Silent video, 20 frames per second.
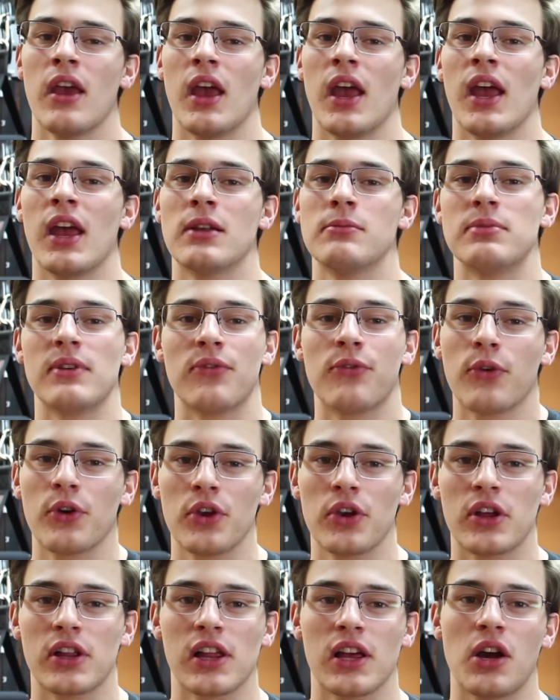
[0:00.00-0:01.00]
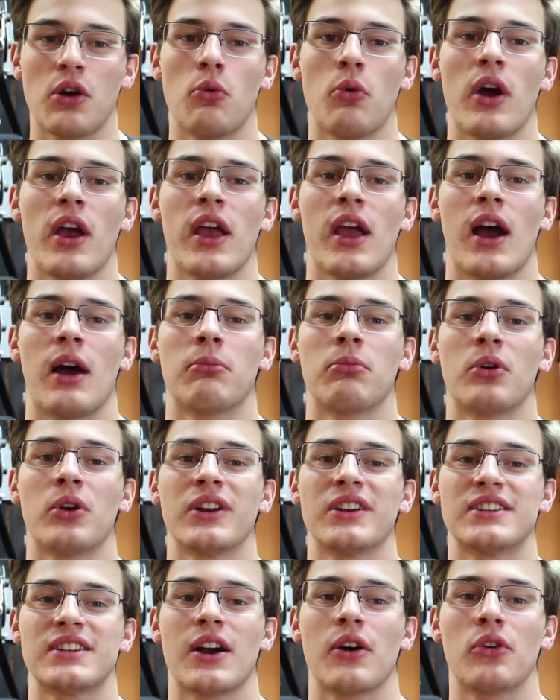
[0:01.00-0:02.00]
And before you click away, I'm going
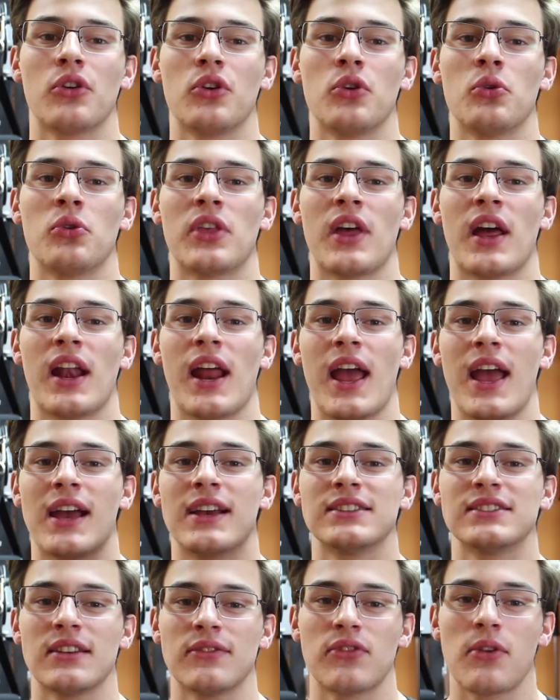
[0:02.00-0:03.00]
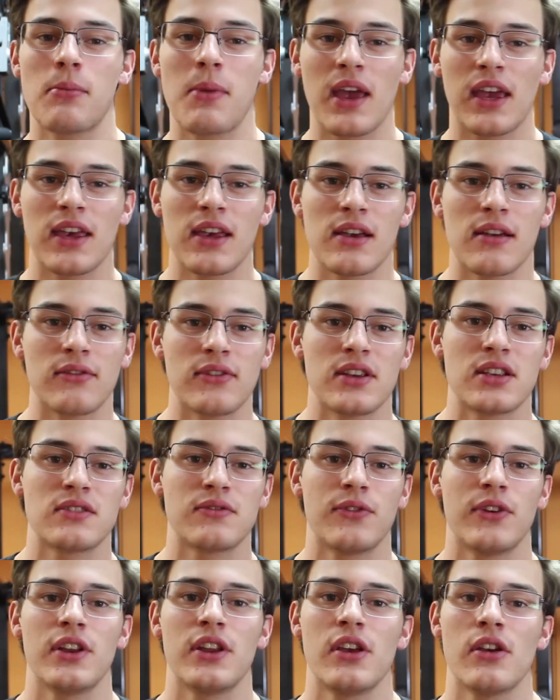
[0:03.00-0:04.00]
to tell you that as of the making of this
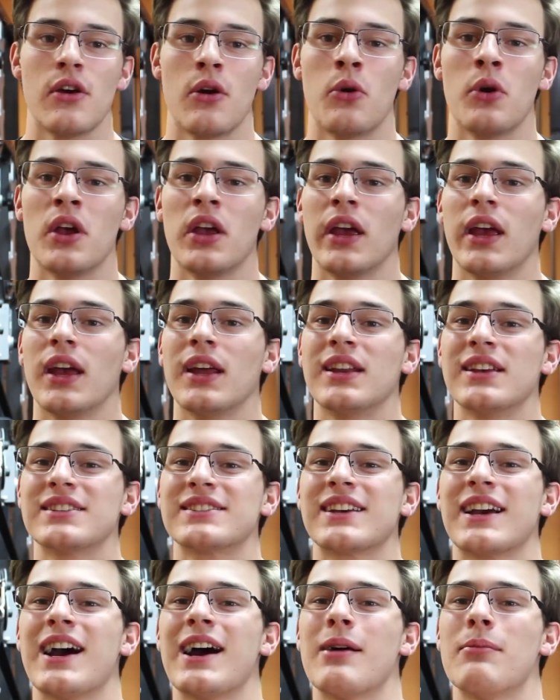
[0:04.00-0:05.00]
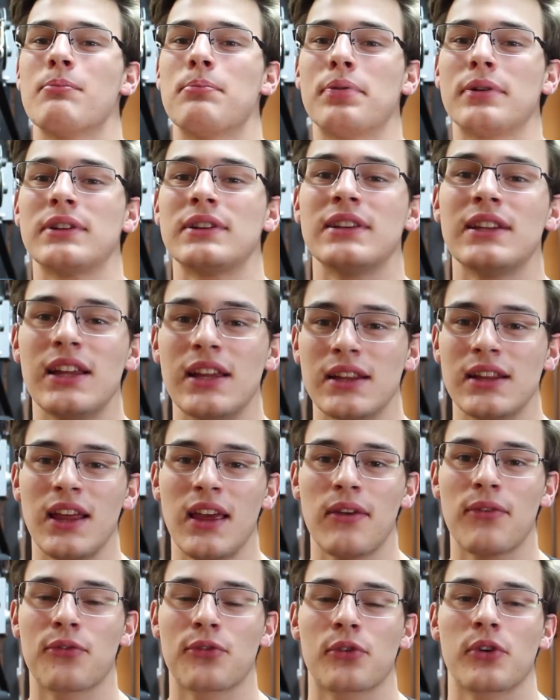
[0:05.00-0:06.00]
video, it is
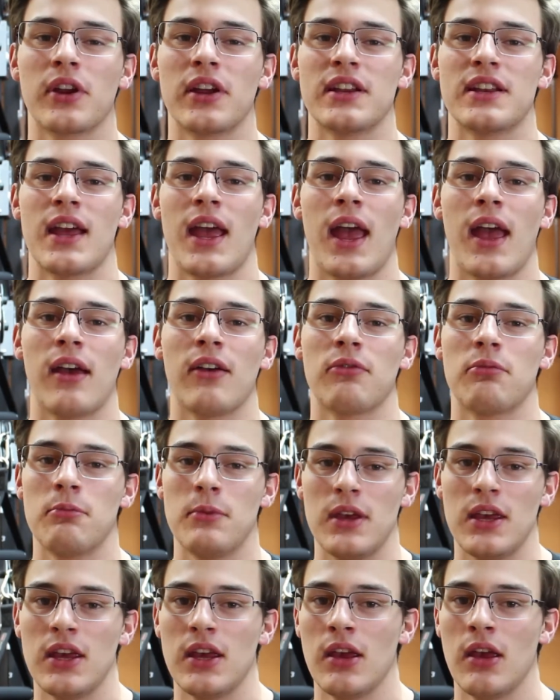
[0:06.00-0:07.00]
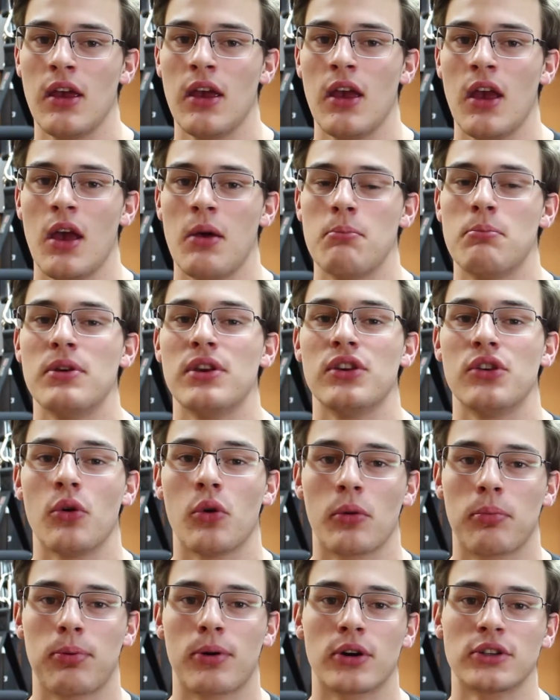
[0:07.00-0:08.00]
completely free to have me be
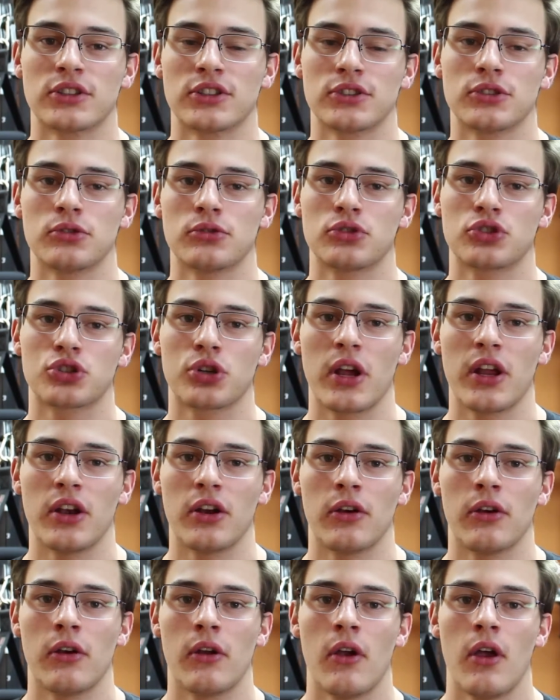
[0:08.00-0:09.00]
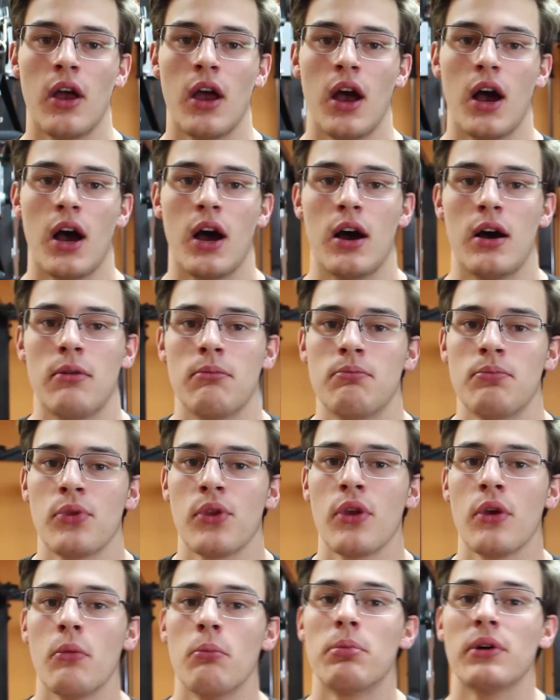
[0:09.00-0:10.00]
your personal trainer. Um,
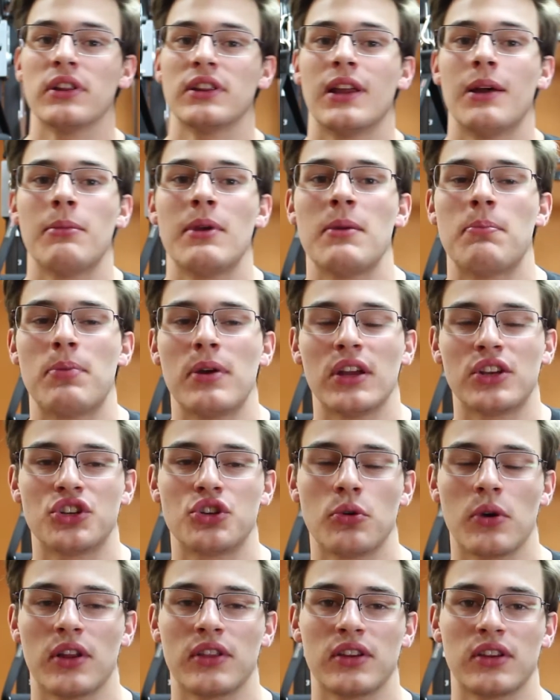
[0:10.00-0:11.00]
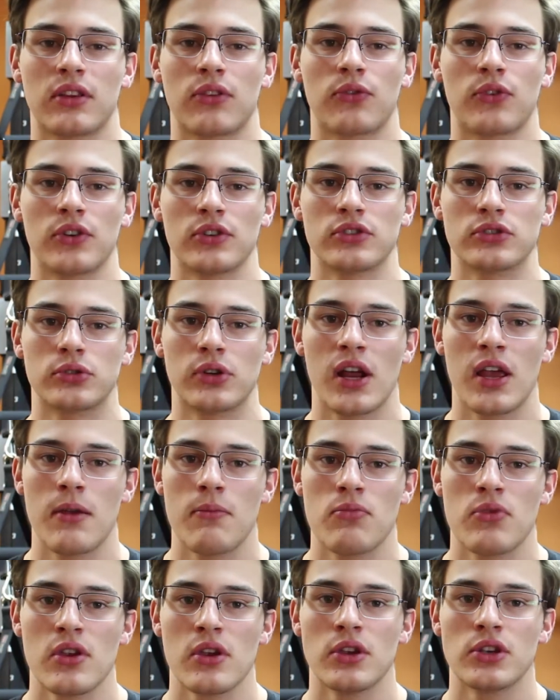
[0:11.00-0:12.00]
but let me pitch you on this first,
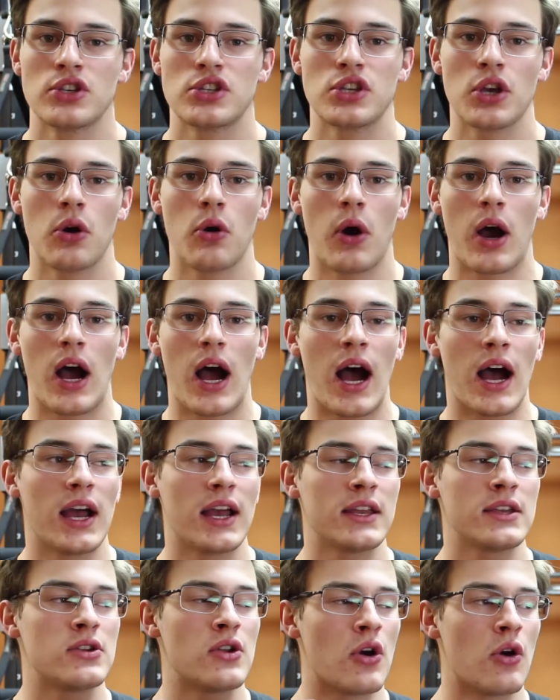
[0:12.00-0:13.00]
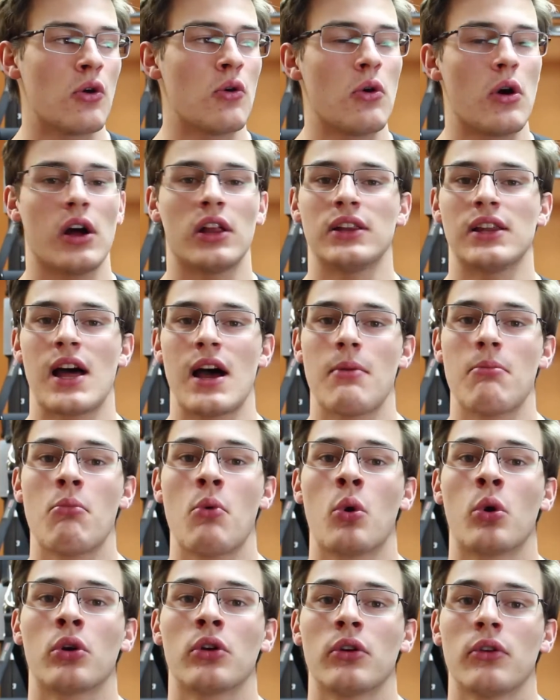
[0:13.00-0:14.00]
right? So I know a lot
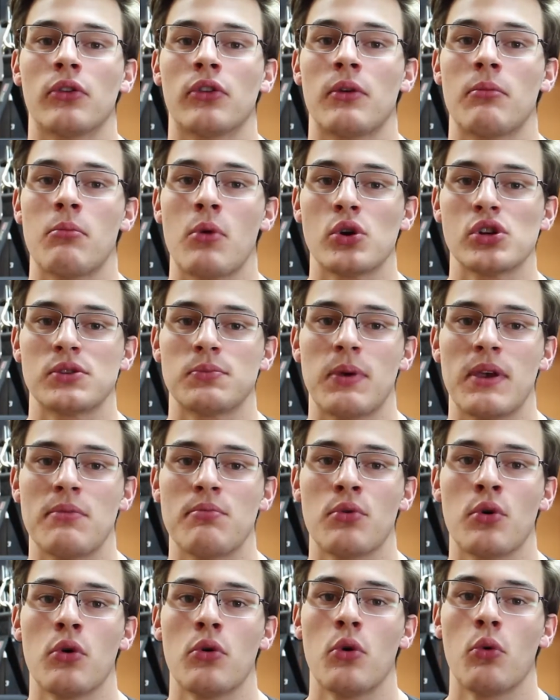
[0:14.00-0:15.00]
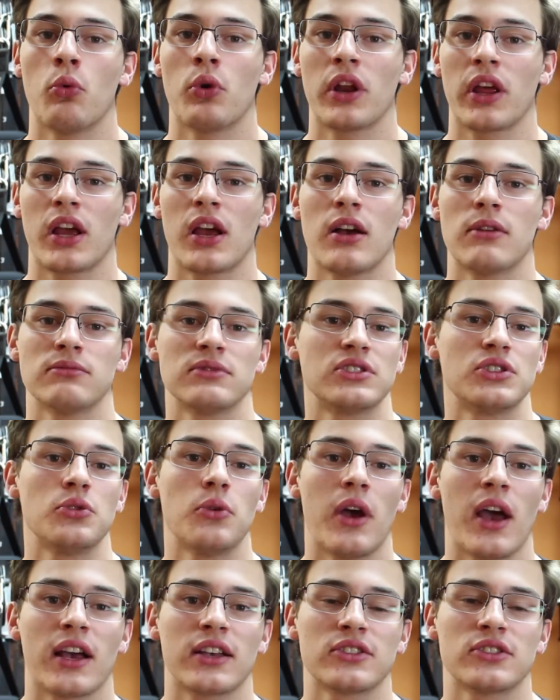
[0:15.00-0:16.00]
more than most people when it comes
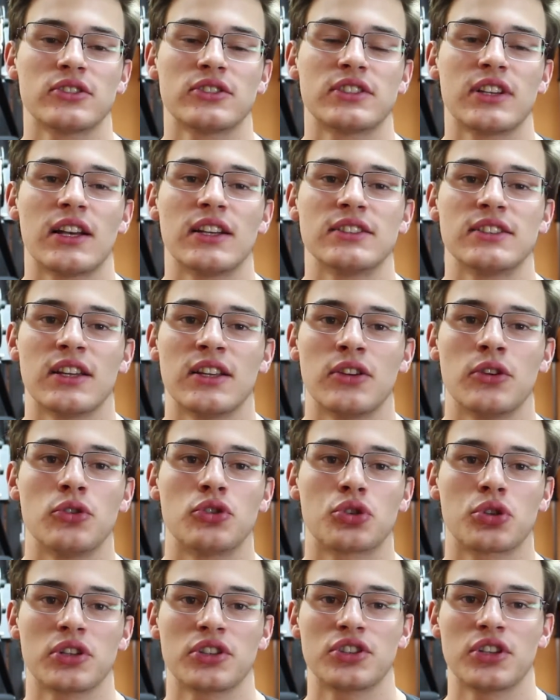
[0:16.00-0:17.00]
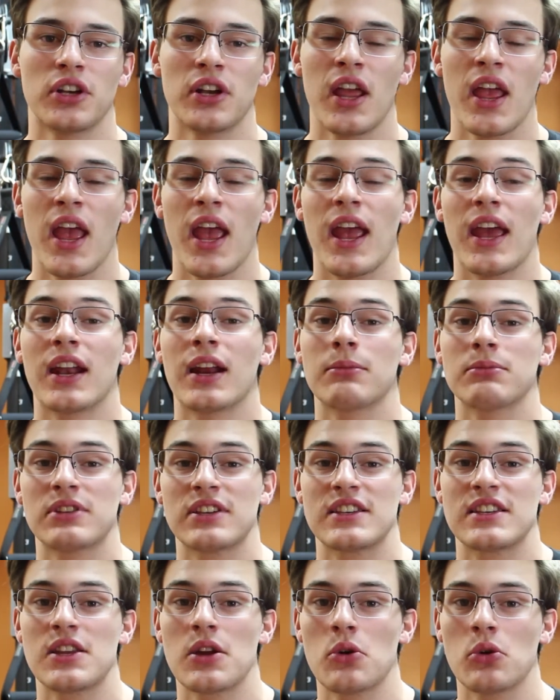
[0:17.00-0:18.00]
to exercise and nutrition, and I'm
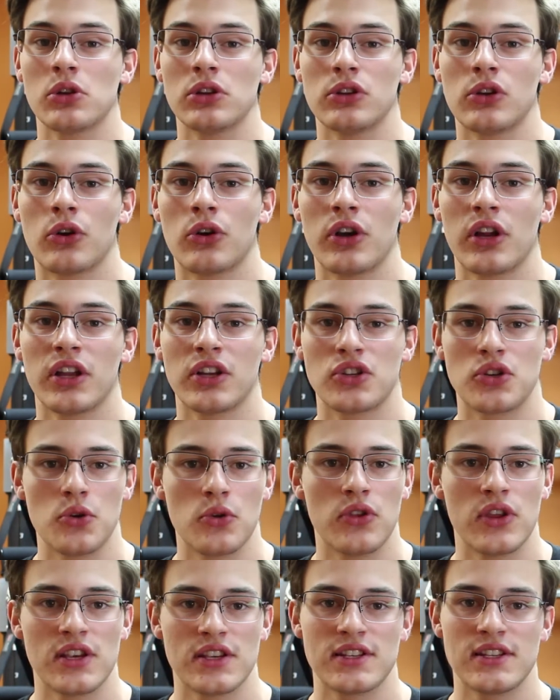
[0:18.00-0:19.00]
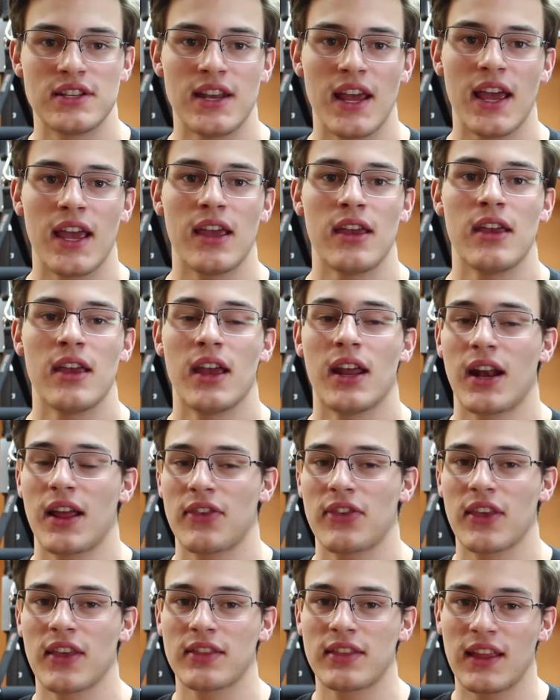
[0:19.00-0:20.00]
still learning to this day. And I
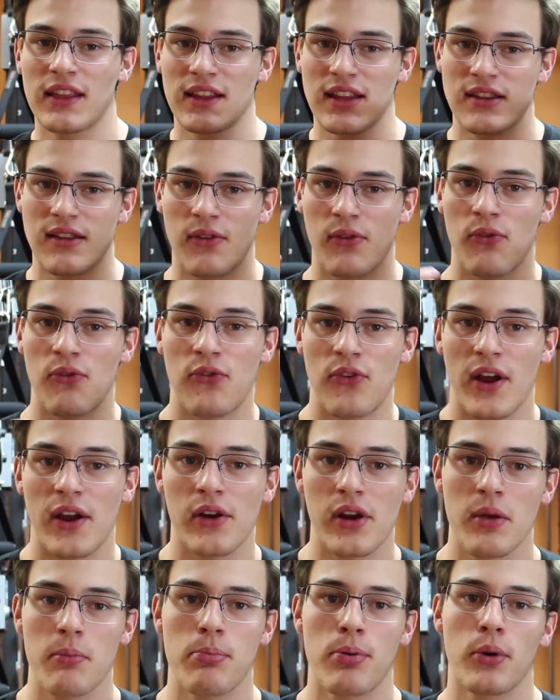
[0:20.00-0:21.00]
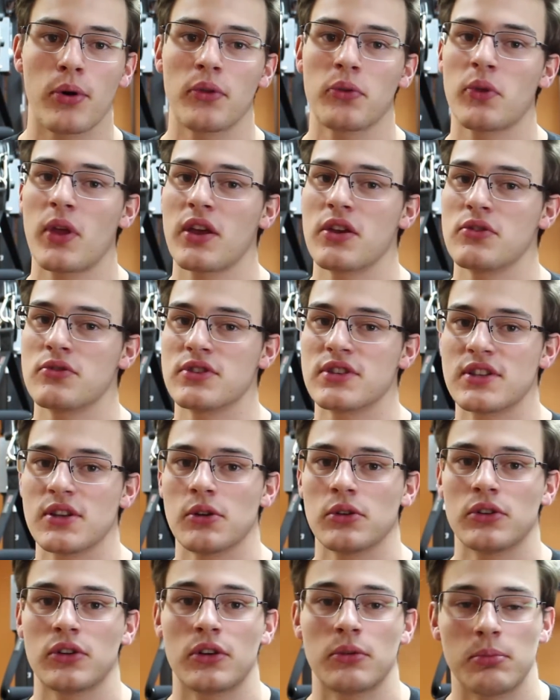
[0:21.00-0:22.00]
think that that's very important that you still
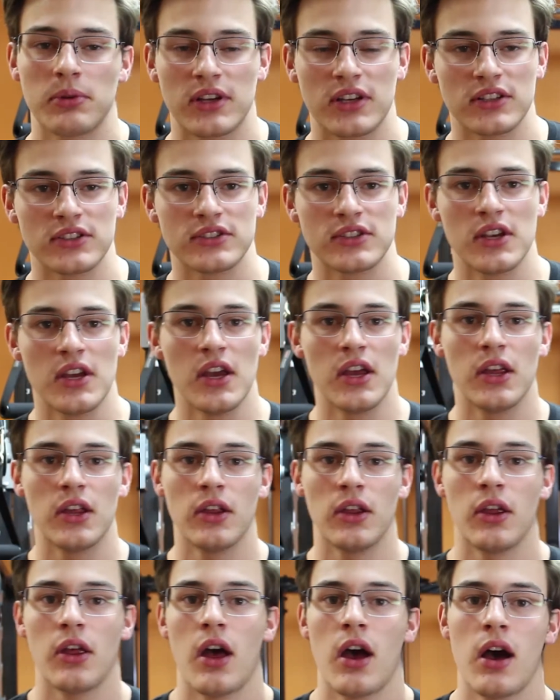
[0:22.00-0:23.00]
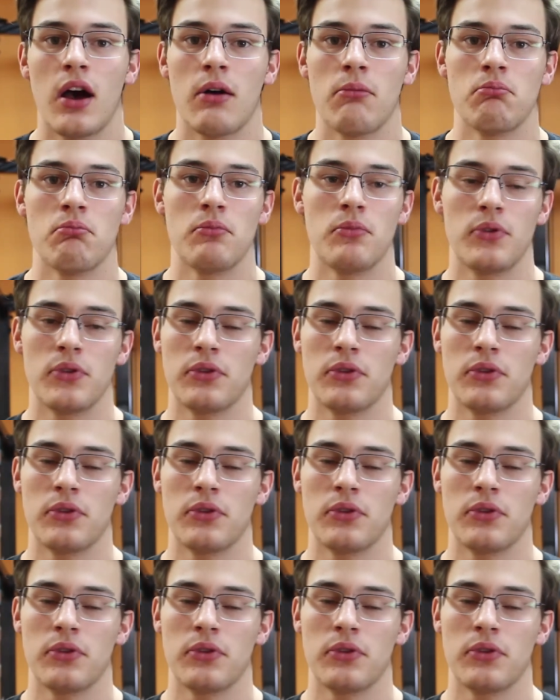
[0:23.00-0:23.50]
learn, because um,